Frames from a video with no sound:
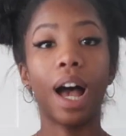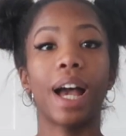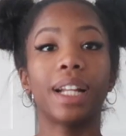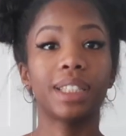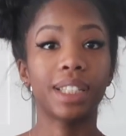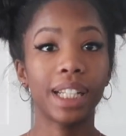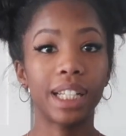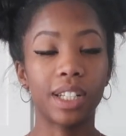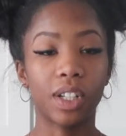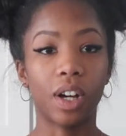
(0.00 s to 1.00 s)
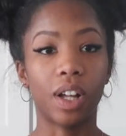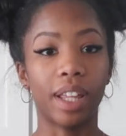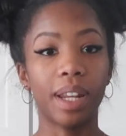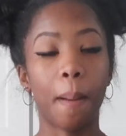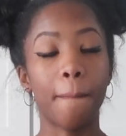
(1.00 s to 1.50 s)
I decided to call
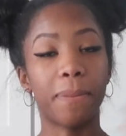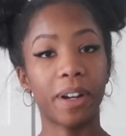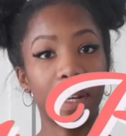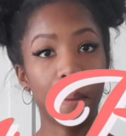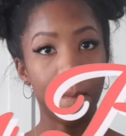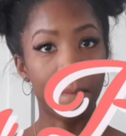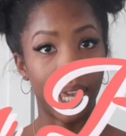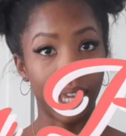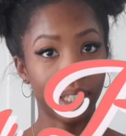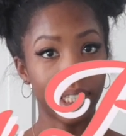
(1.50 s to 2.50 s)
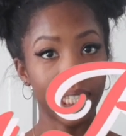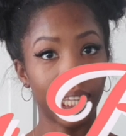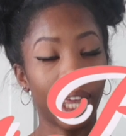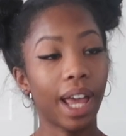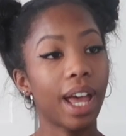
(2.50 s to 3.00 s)
it Britton Bakes,
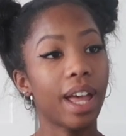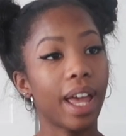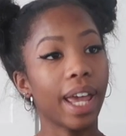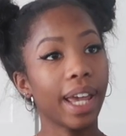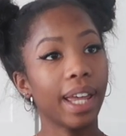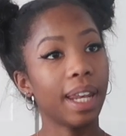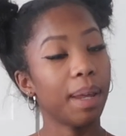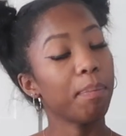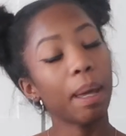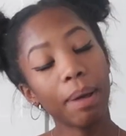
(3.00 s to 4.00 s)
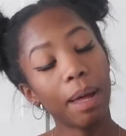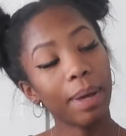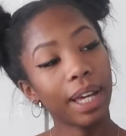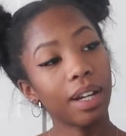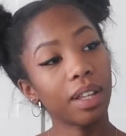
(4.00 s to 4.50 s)
and maybe I'll
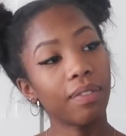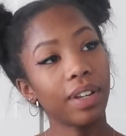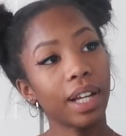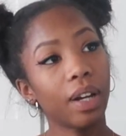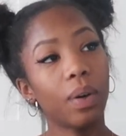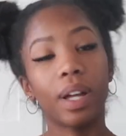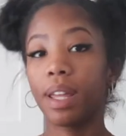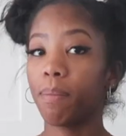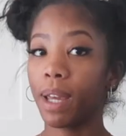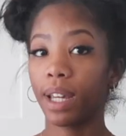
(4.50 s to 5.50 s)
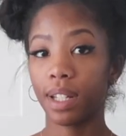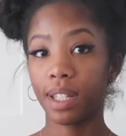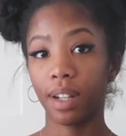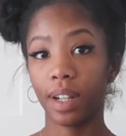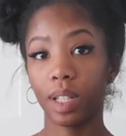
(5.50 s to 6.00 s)
make another video and make it a
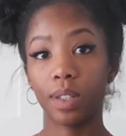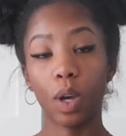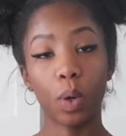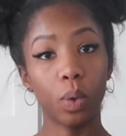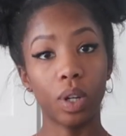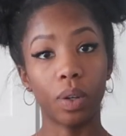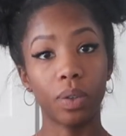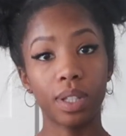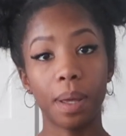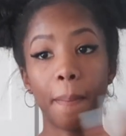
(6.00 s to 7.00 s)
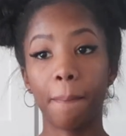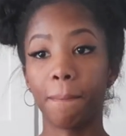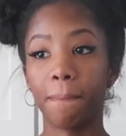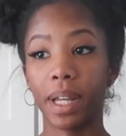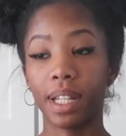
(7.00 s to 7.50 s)
series, who knows.
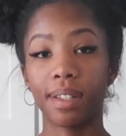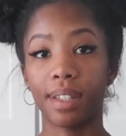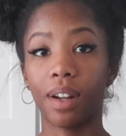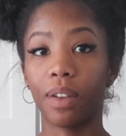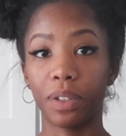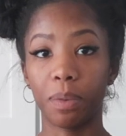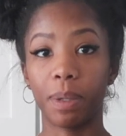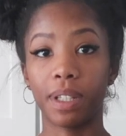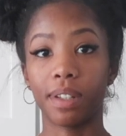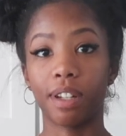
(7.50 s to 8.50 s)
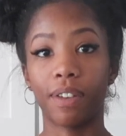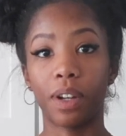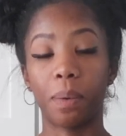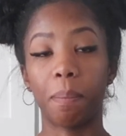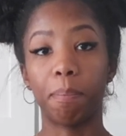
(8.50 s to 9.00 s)
But that also depends on if I
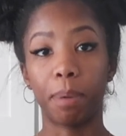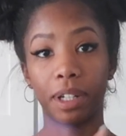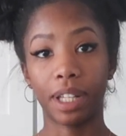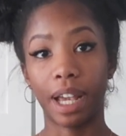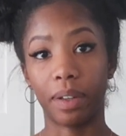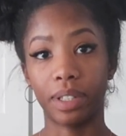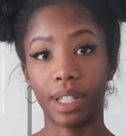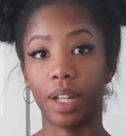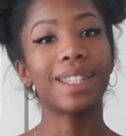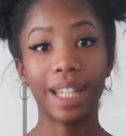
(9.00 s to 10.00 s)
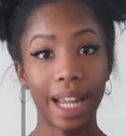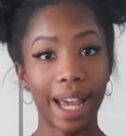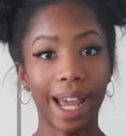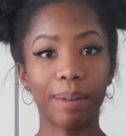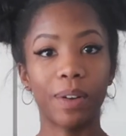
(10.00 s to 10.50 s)
don't burn the house down.
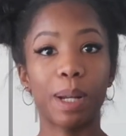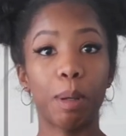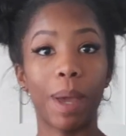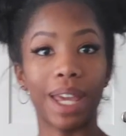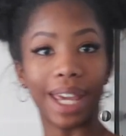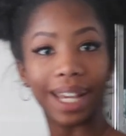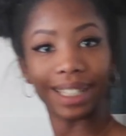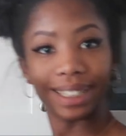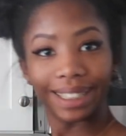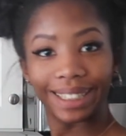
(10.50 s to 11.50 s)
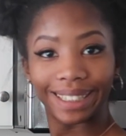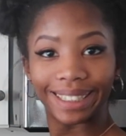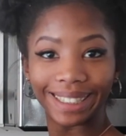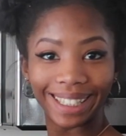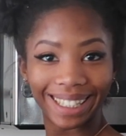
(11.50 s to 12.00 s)
Today I'm going to be making
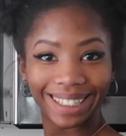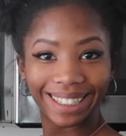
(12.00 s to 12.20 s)
this.